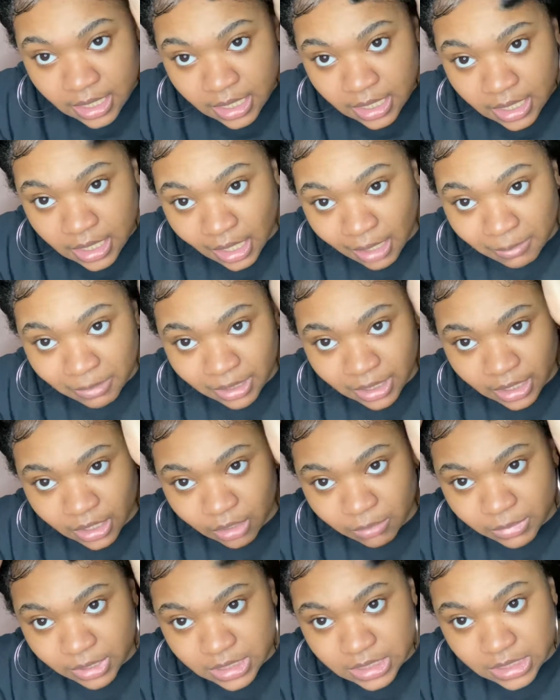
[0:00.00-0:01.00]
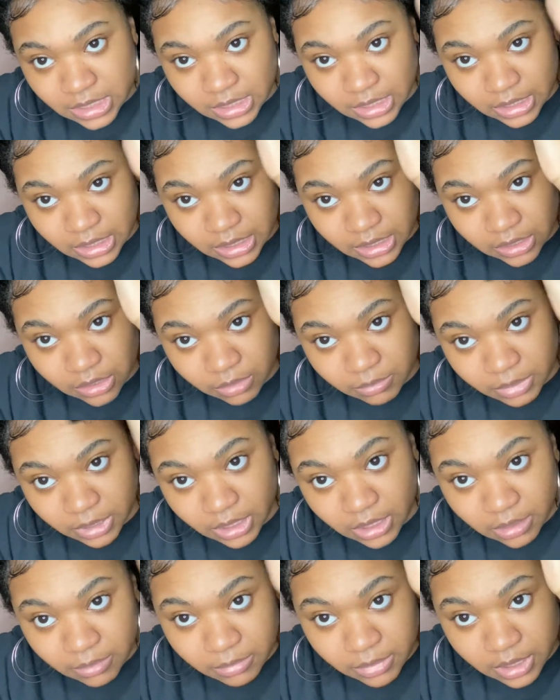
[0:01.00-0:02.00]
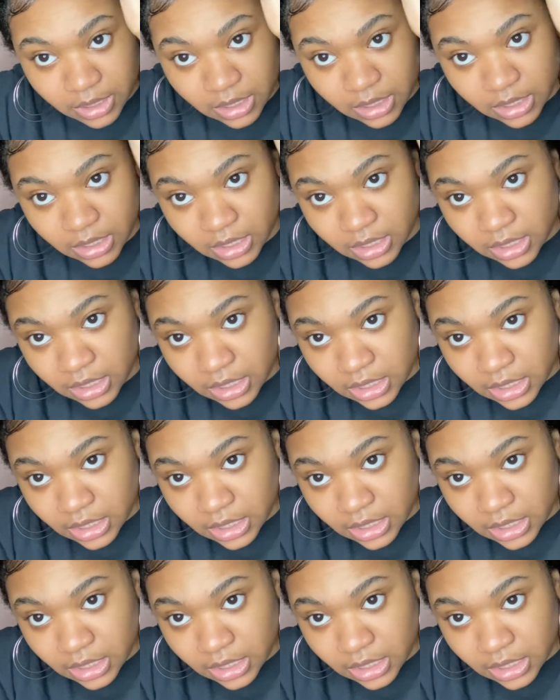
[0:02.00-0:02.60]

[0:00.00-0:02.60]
I mean, they are going to be seen a little bit, but